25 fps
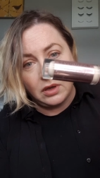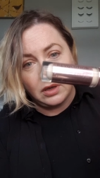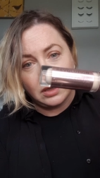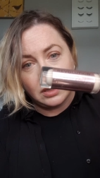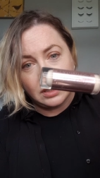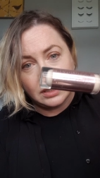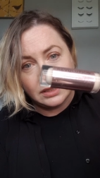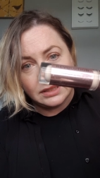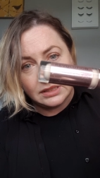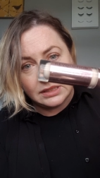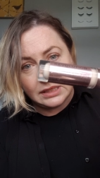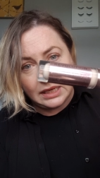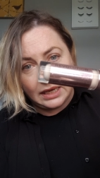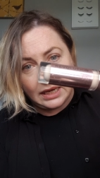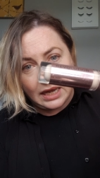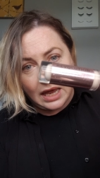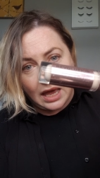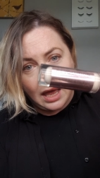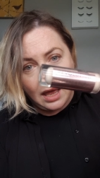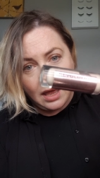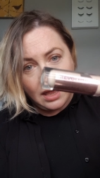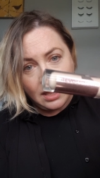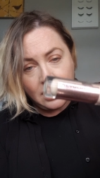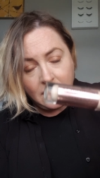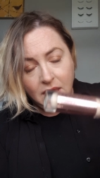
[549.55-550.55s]

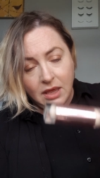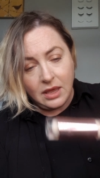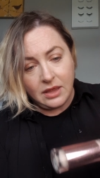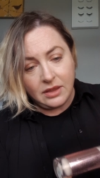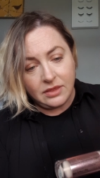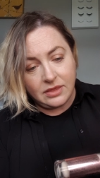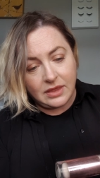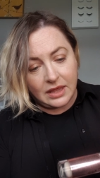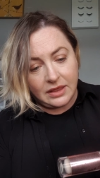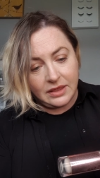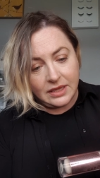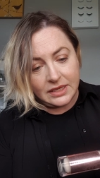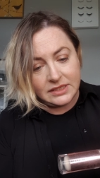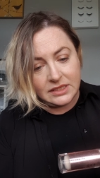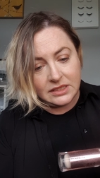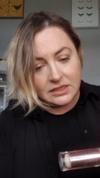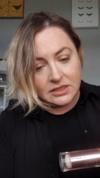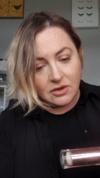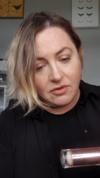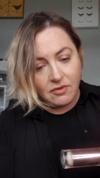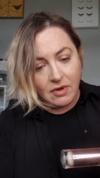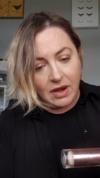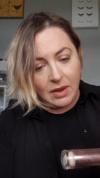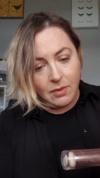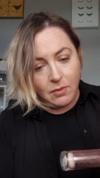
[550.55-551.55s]
concealer, then this is a
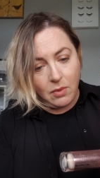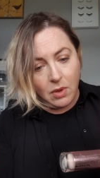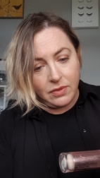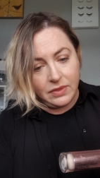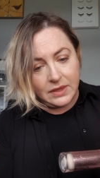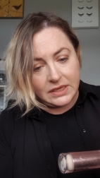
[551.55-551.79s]
great one.